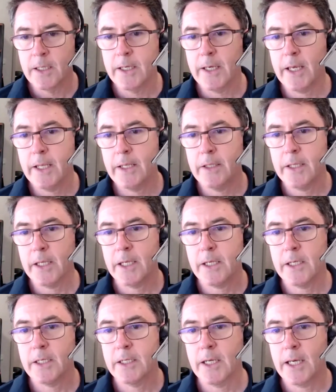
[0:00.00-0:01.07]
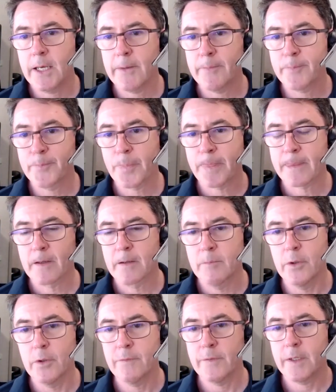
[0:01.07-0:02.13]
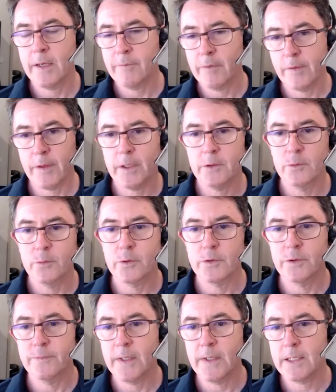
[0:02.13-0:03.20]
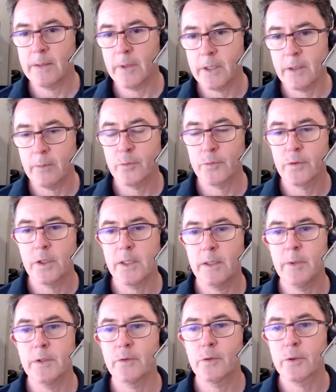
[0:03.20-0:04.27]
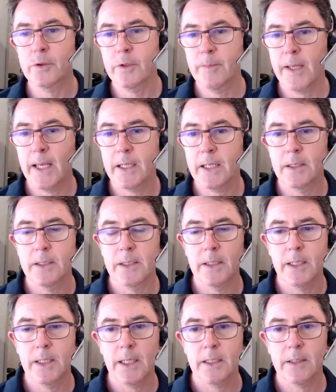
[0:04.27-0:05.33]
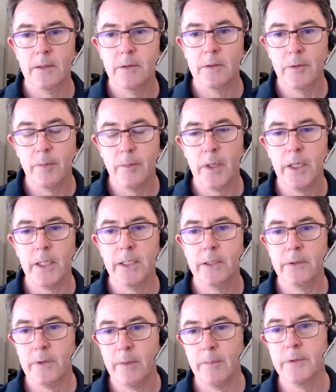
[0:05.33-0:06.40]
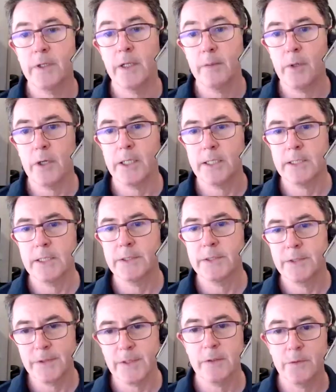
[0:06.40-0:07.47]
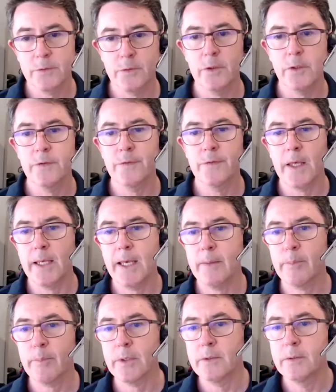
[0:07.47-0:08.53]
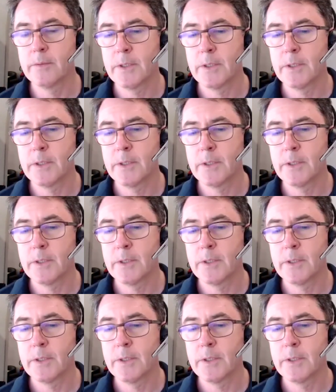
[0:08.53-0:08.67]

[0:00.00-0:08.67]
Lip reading: And then moving everything towards development, and we'll certainly be talking about the mining agreement and mining leases as soon as they happen.